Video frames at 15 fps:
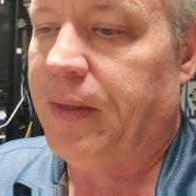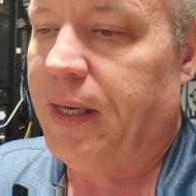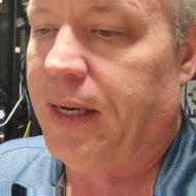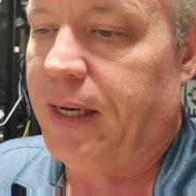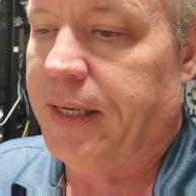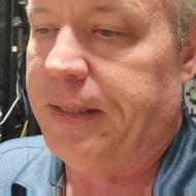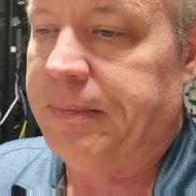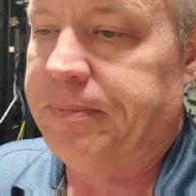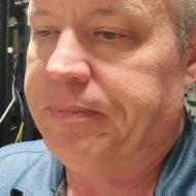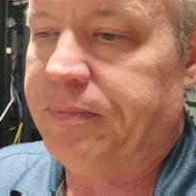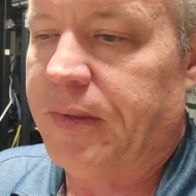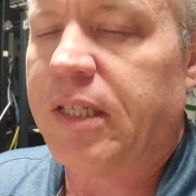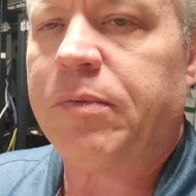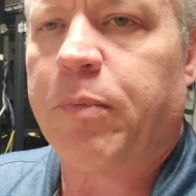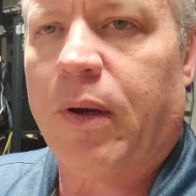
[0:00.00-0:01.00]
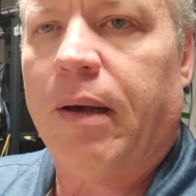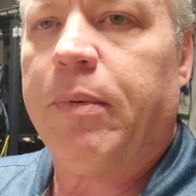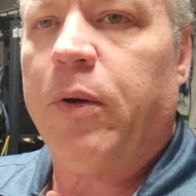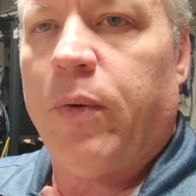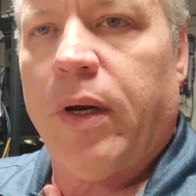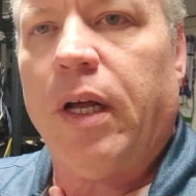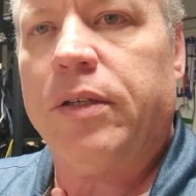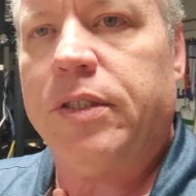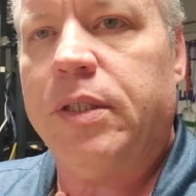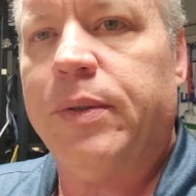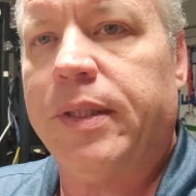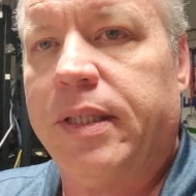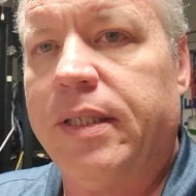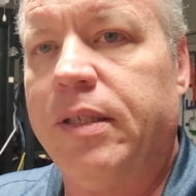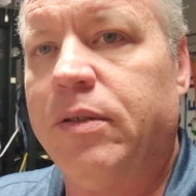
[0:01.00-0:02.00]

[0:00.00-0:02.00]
That's probably what I'll do with it.